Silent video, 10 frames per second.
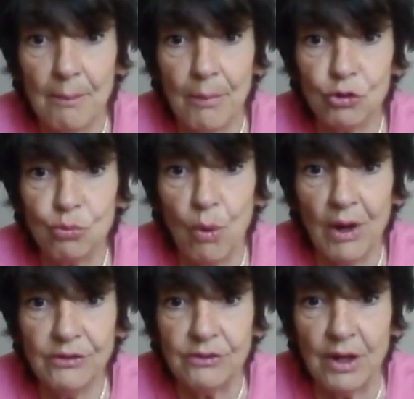But
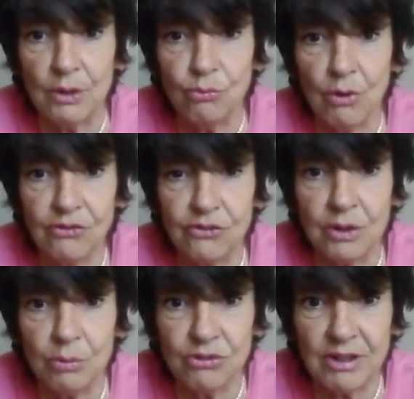one day
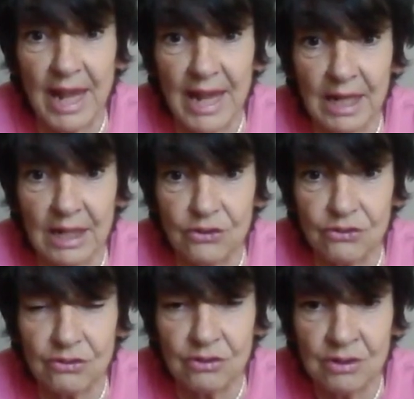Rusty was
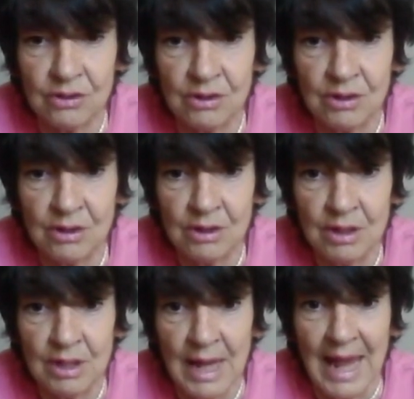careless,
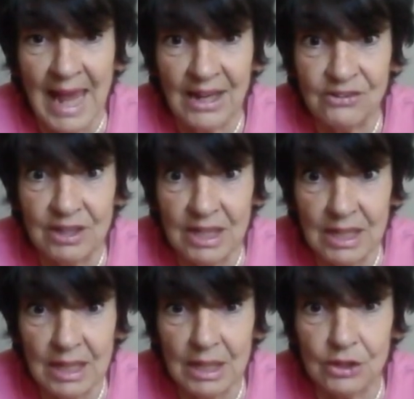and
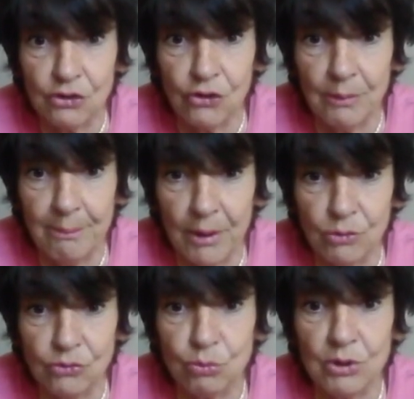he hid on a
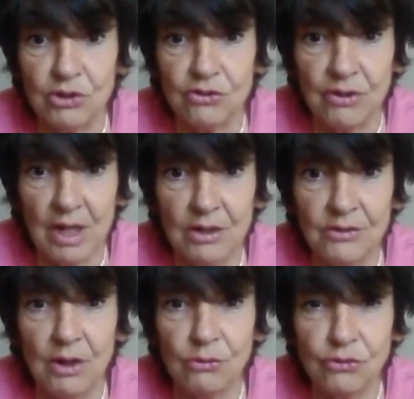boat which
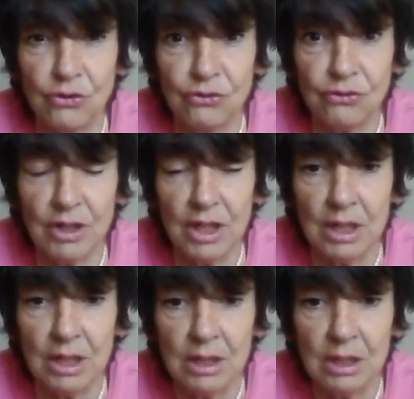sailed out to sea.